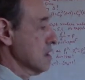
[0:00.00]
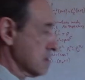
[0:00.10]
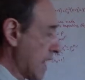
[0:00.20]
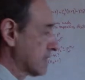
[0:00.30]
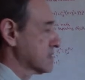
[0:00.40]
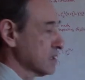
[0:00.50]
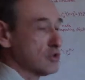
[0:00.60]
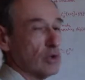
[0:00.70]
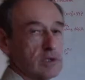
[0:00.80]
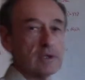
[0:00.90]
that's the
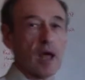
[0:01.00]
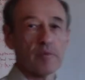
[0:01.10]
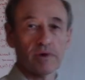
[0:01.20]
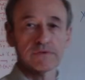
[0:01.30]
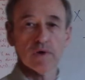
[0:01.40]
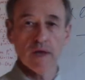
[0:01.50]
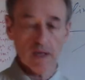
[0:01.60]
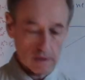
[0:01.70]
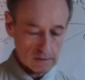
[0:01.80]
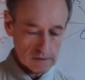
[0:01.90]
total number of
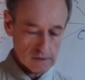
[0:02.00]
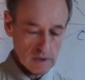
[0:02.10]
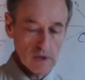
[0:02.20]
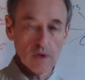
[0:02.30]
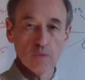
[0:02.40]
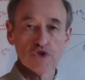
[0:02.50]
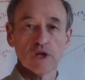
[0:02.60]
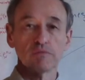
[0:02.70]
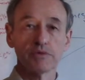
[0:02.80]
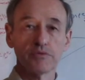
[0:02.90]
triangles which
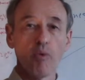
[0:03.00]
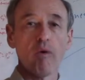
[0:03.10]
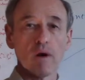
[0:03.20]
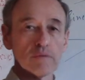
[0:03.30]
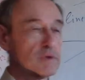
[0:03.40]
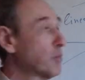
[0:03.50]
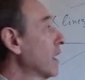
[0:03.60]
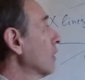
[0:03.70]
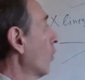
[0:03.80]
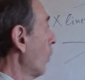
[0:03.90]
can be formed
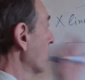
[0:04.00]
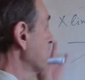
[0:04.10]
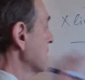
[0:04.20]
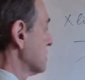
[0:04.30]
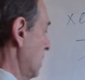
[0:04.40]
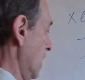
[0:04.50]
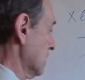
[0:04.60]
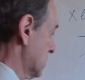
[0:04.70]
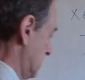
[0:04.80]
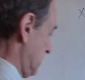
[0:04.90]
by all these
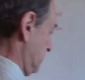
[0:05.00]
lines.